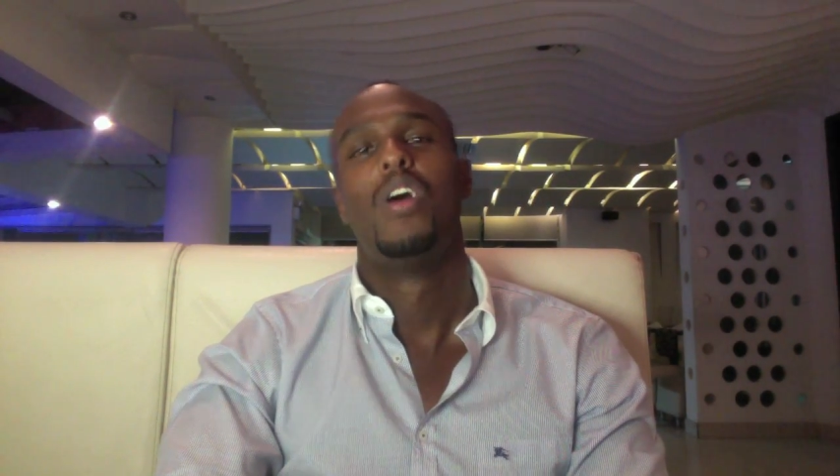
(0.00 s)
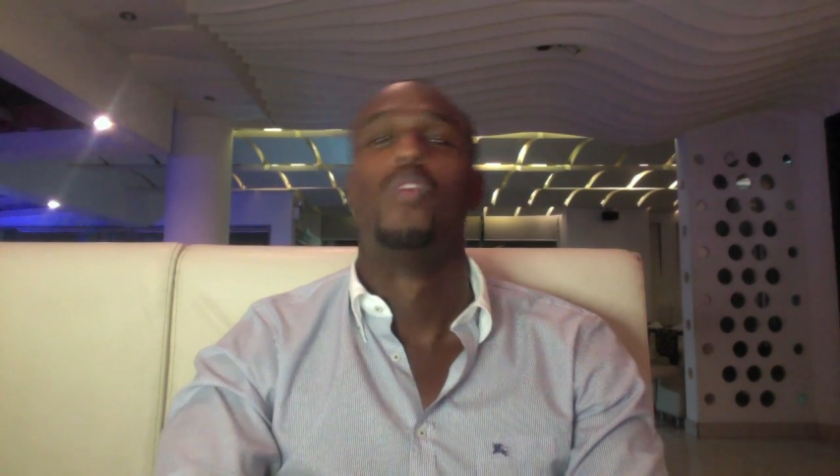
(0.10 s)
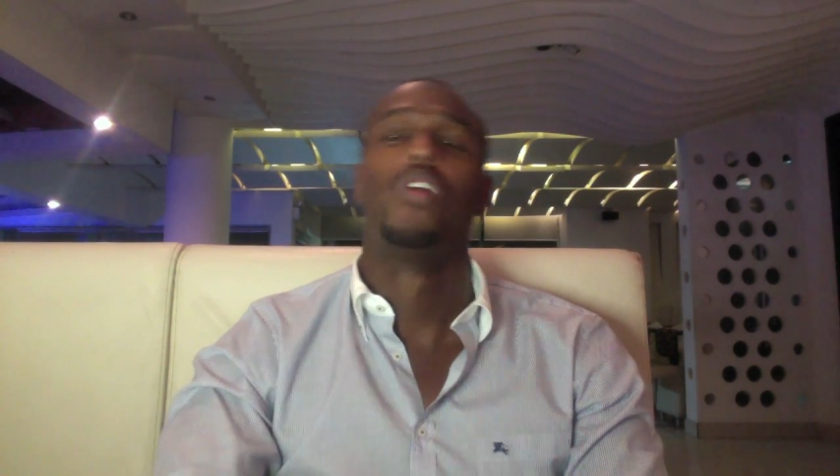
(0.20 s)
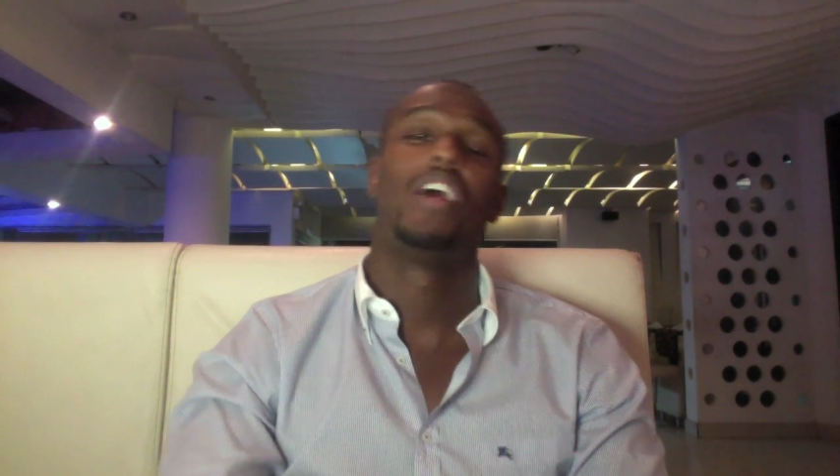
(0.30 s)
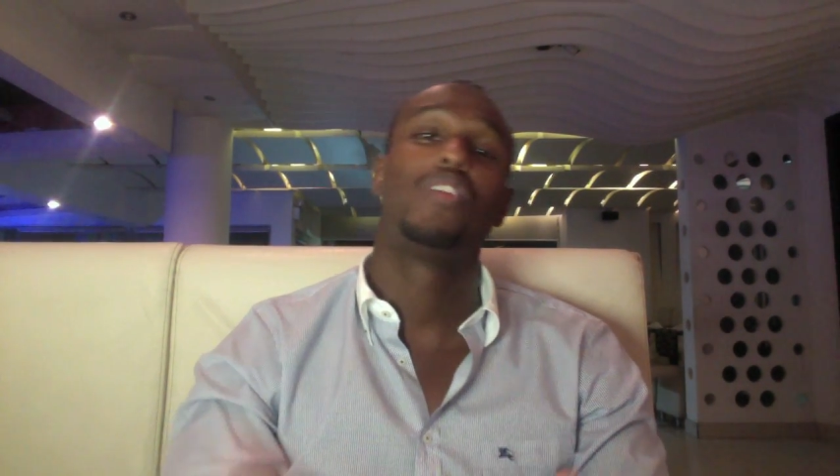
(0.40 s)

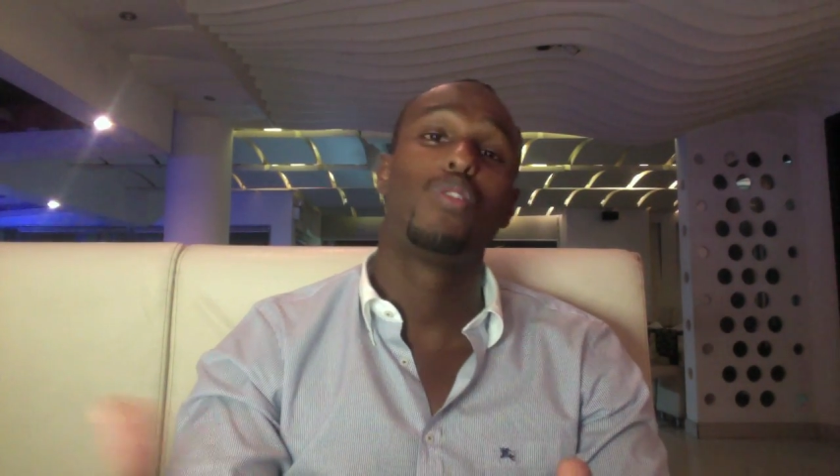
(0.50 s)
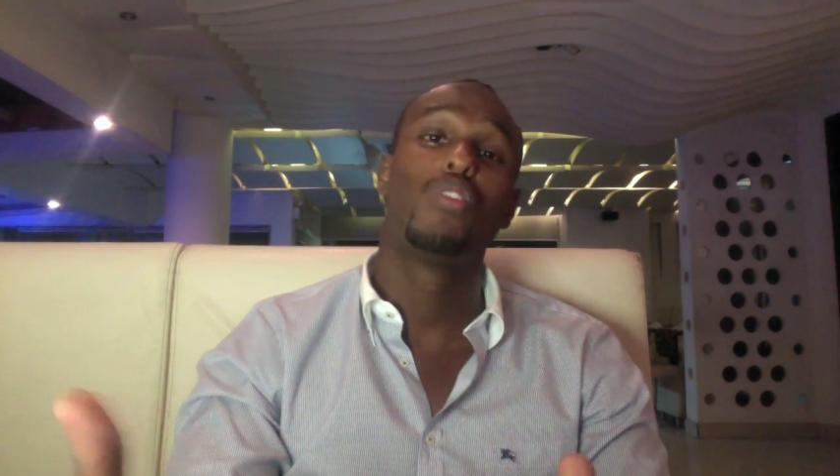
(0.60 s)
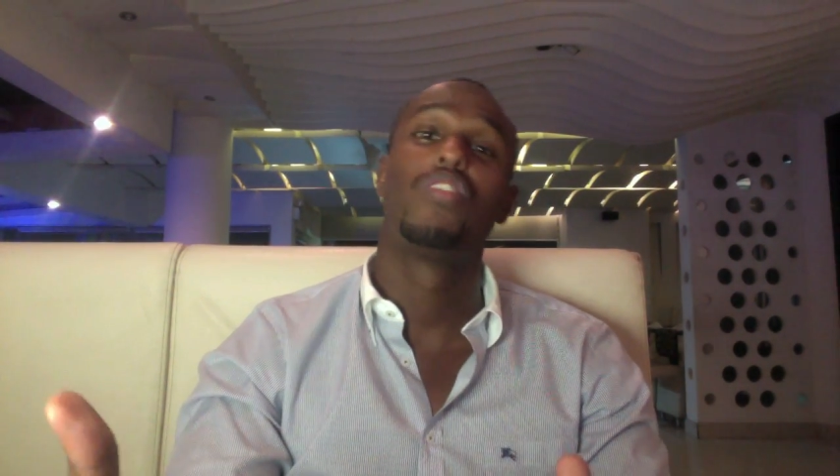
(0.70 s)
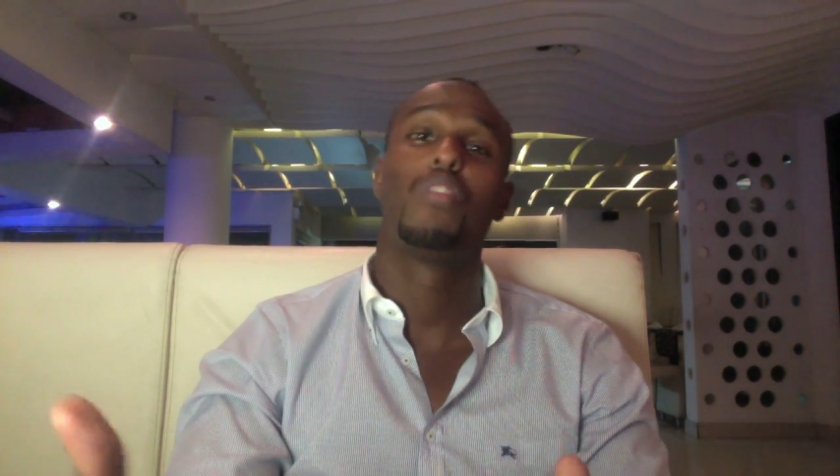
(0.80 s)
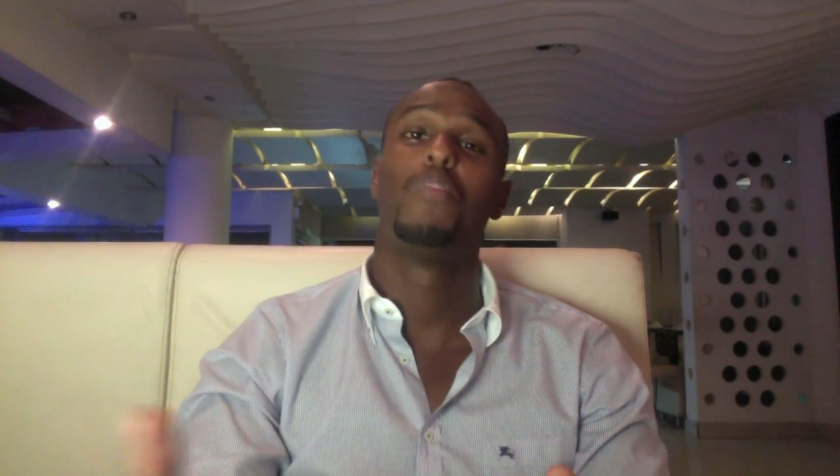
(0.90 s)
When I told
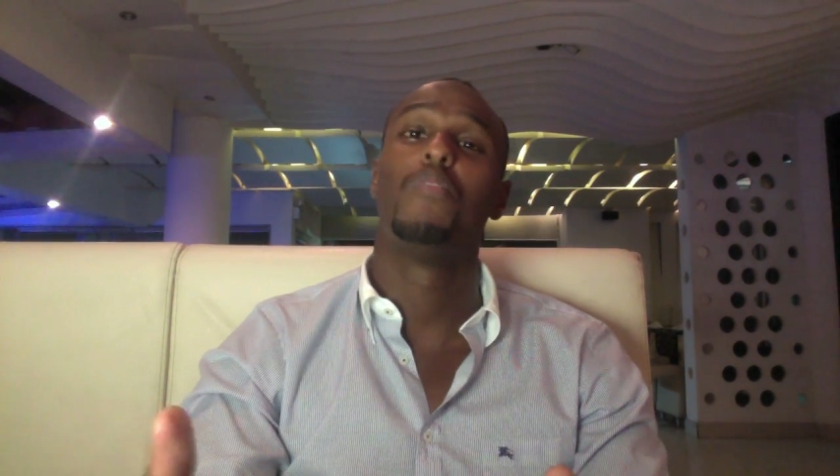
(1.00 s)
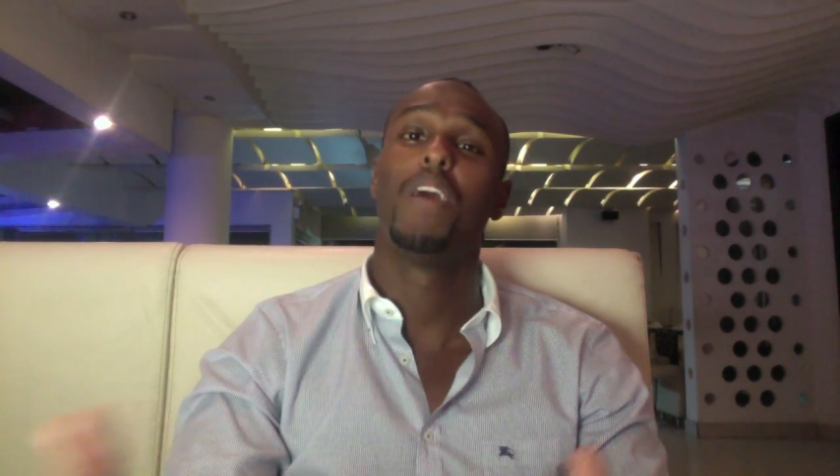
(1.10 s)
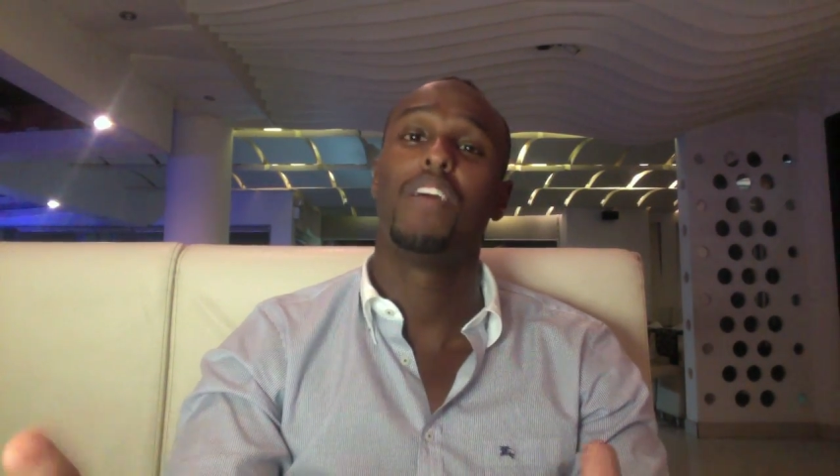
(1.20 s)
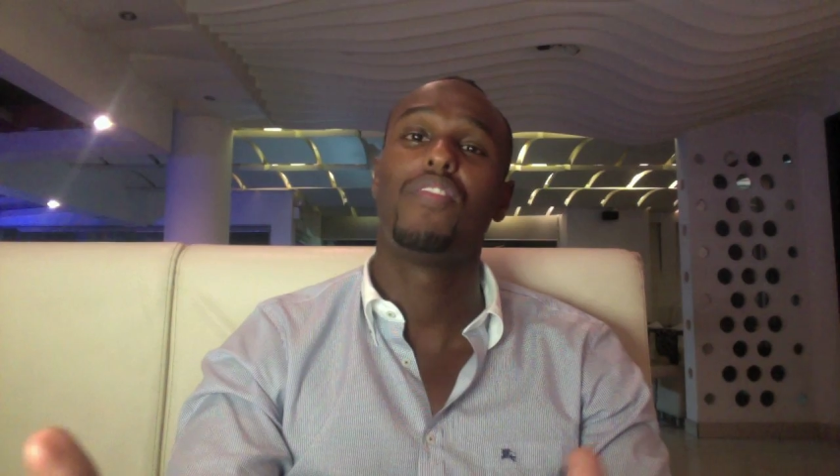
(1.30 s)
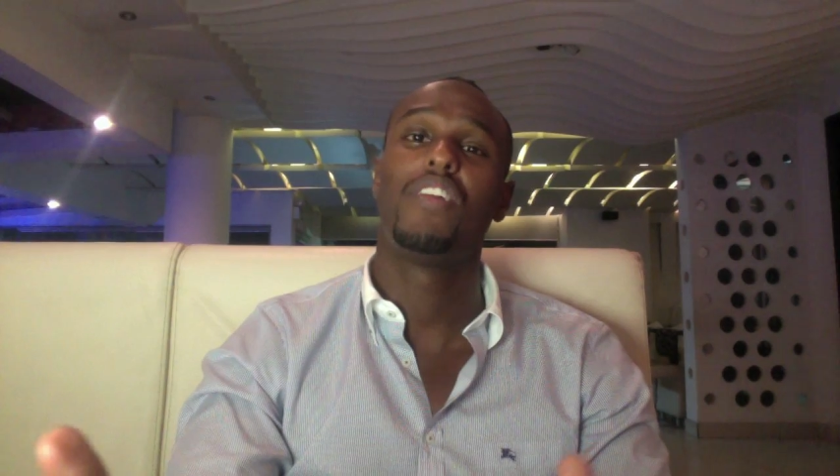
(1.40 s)
some of
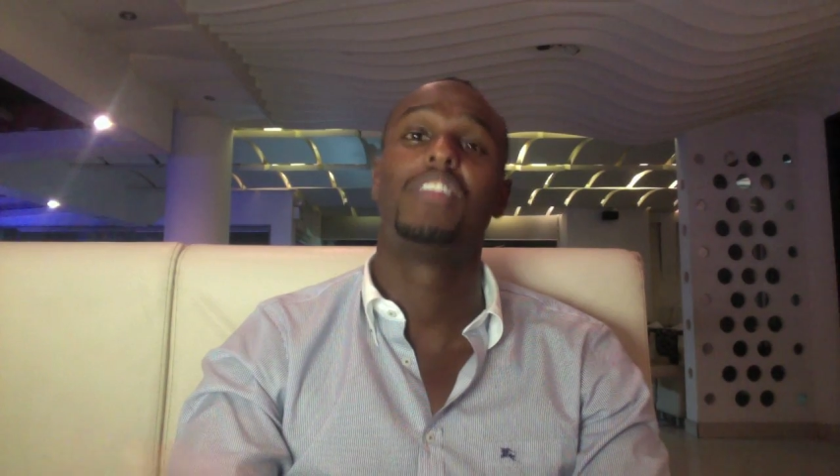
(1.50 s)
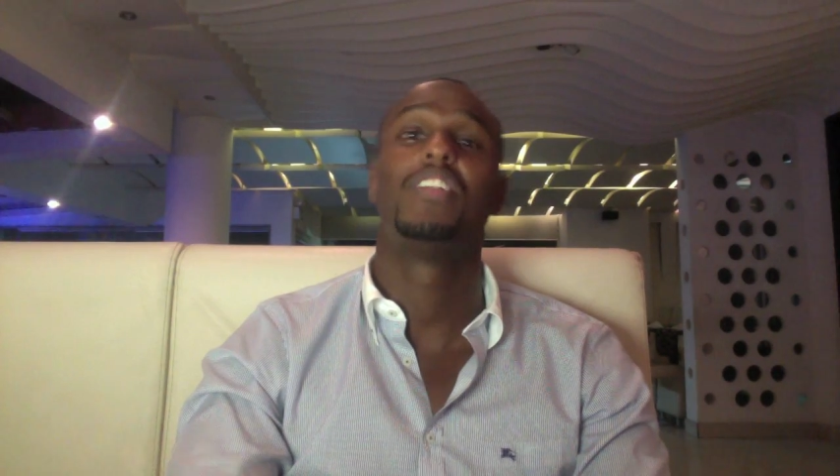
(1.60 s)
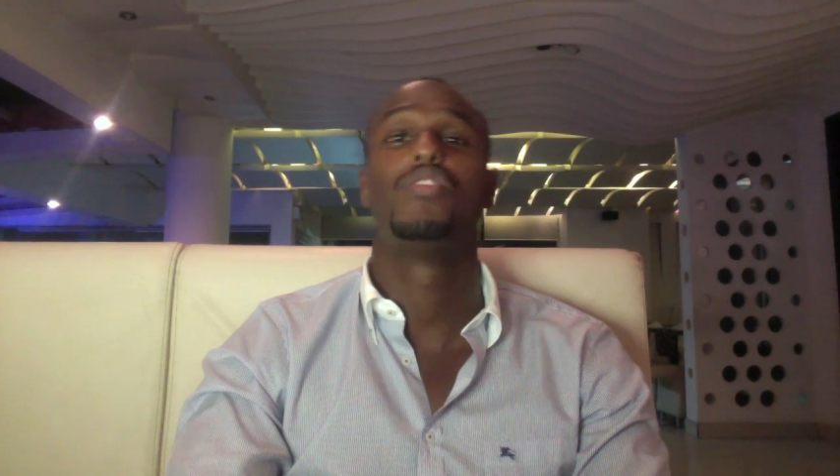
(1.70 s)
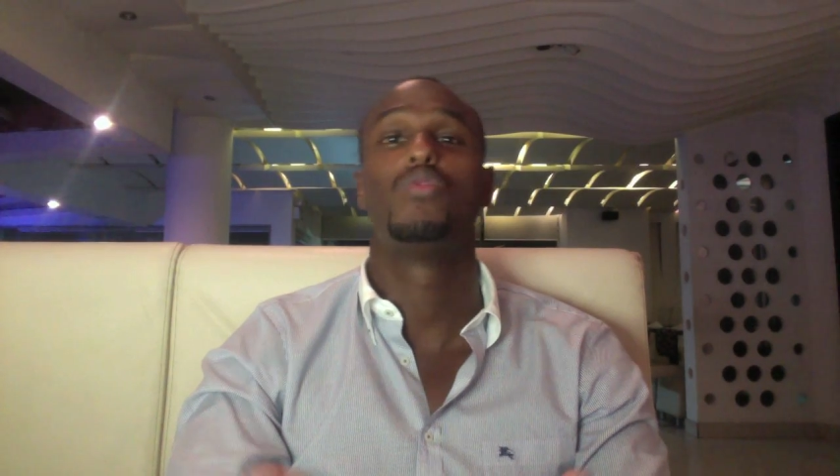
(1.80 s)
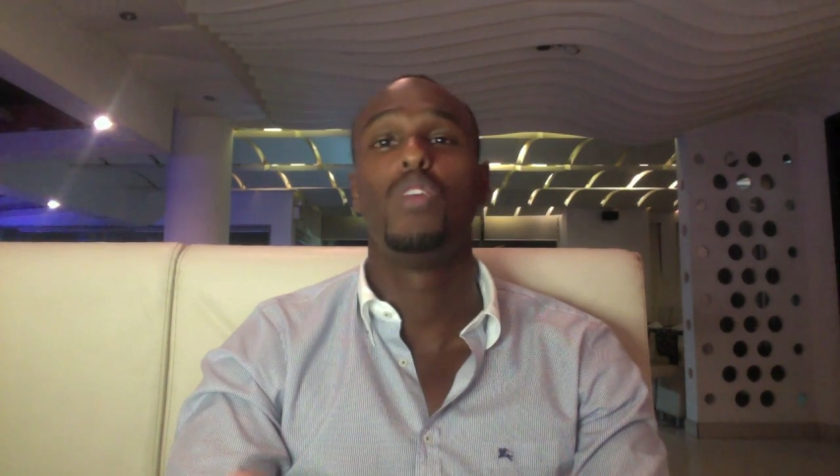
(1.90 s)
my friends
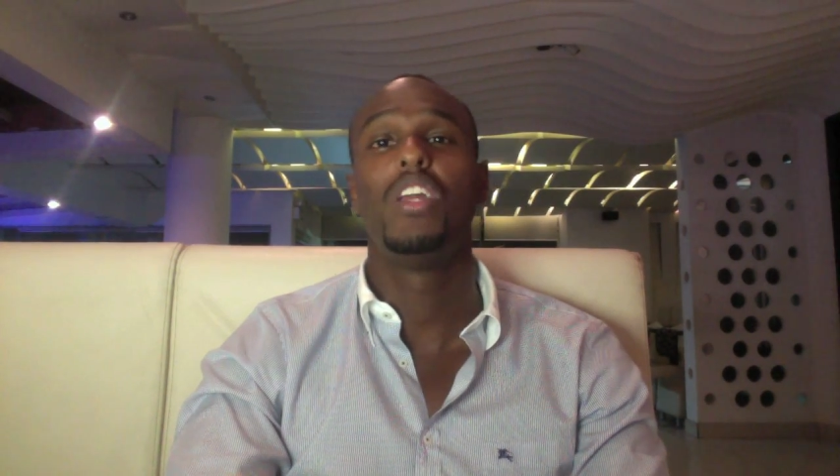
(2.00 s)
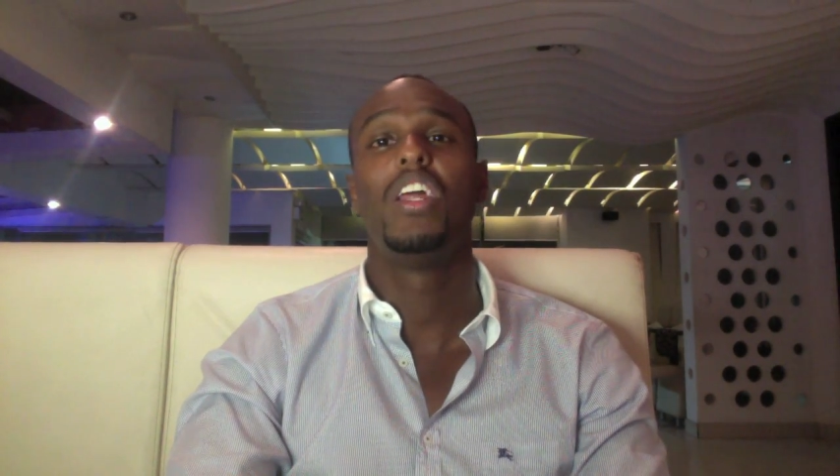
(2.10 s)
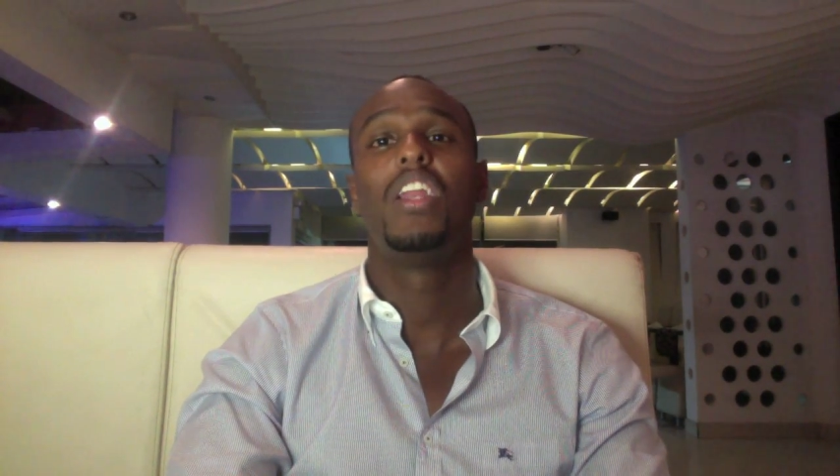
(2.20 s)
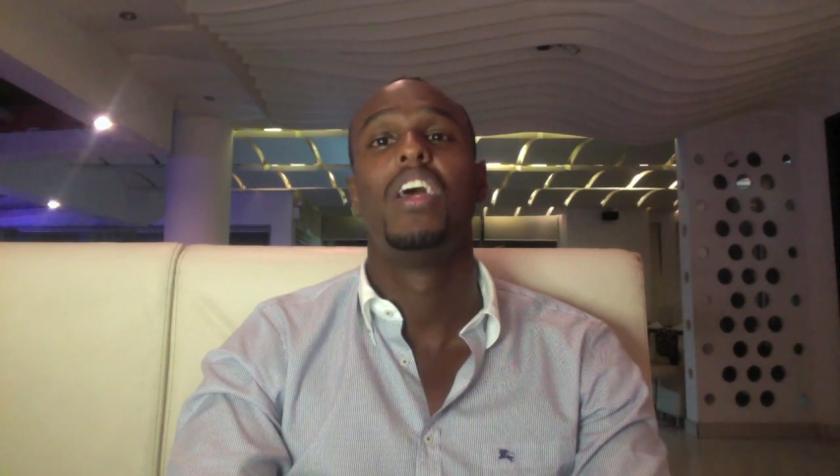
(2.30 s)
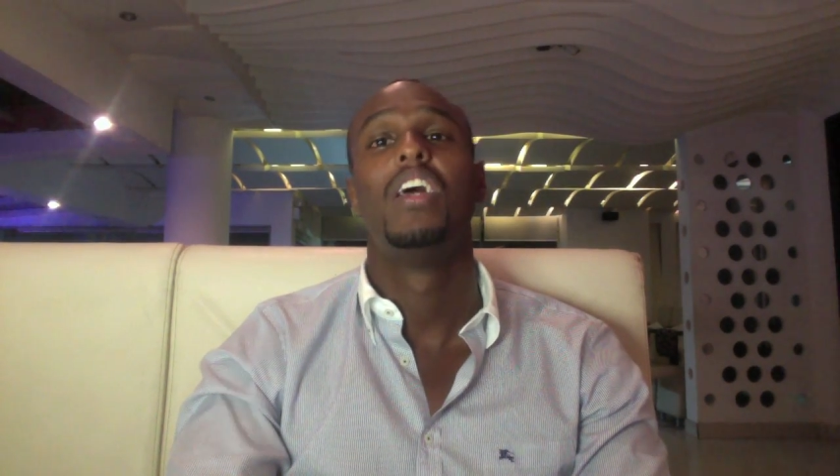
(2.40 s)
in Sweden